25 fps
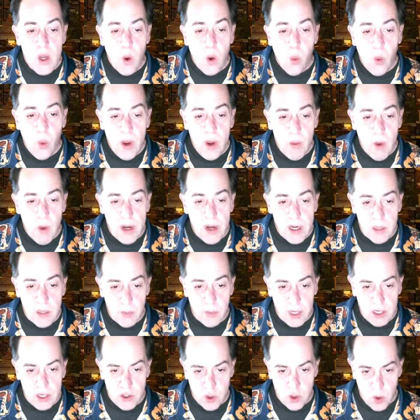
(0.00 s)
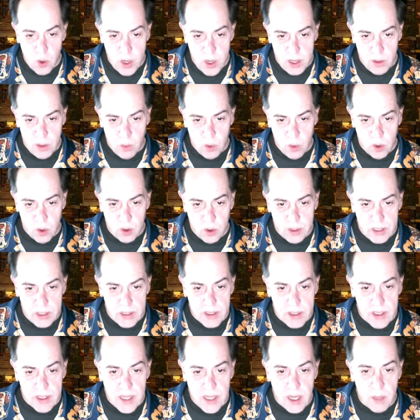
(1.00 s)
We wanted to bring joy to the world
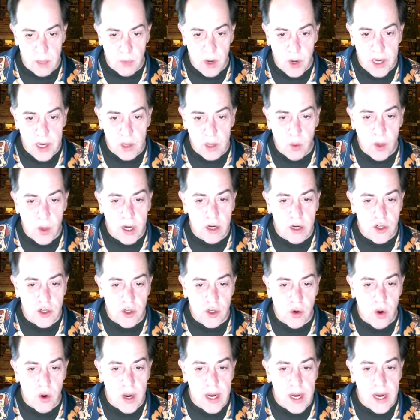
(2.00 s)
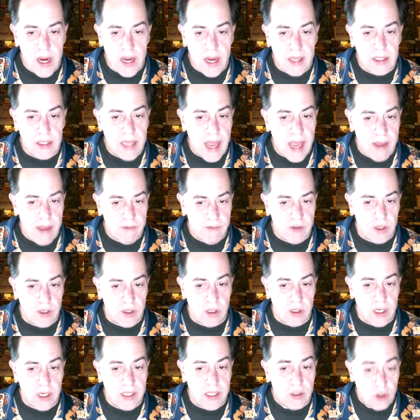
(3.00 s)
and celebrate queer joy and
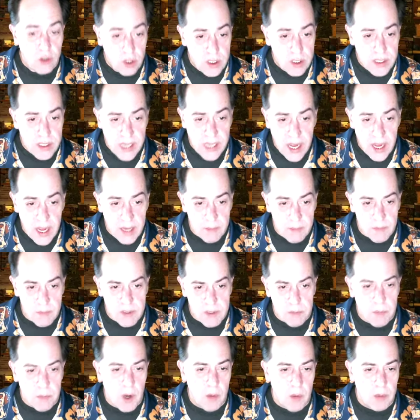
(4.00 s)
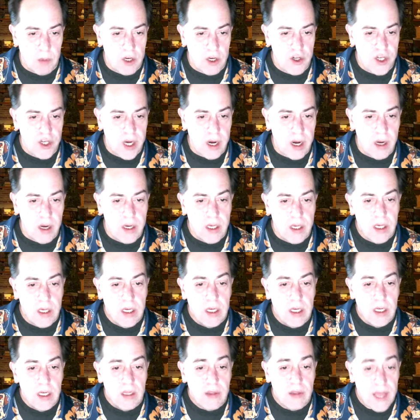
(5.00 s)
laughter and good times, Bomer shared.
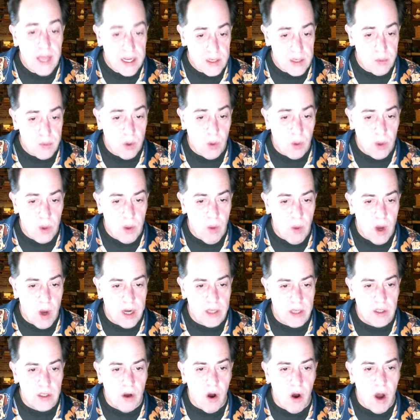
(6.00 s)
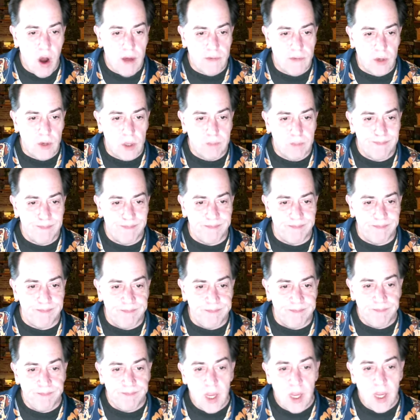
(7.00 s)
That's what we wanted to offer.
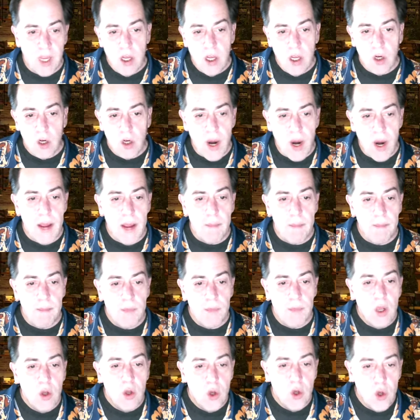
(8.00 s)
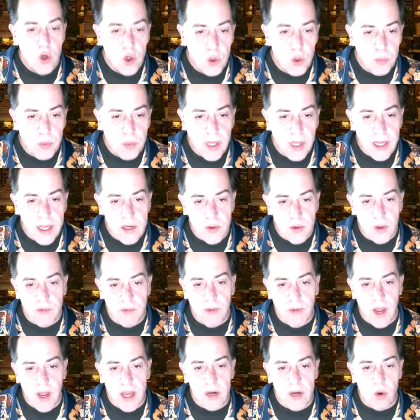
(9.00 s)
Graham, who plays
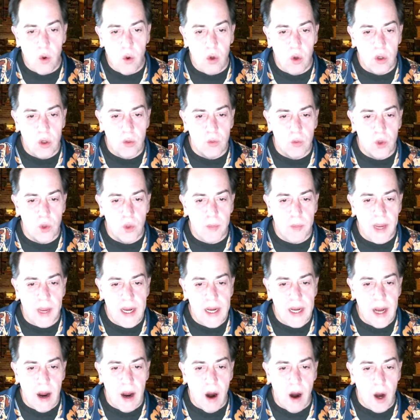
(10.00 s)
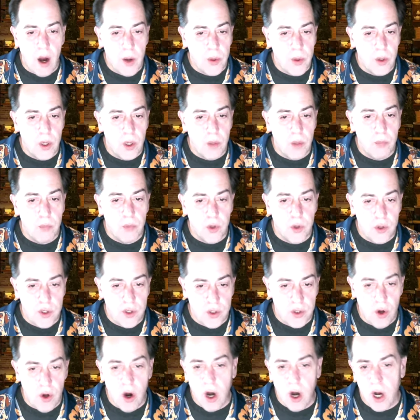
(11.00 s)
refined older roommate Arthur
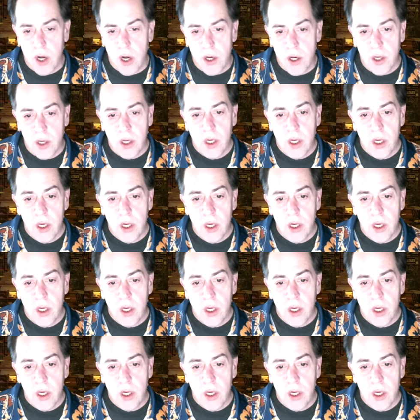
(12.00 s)
Broussard,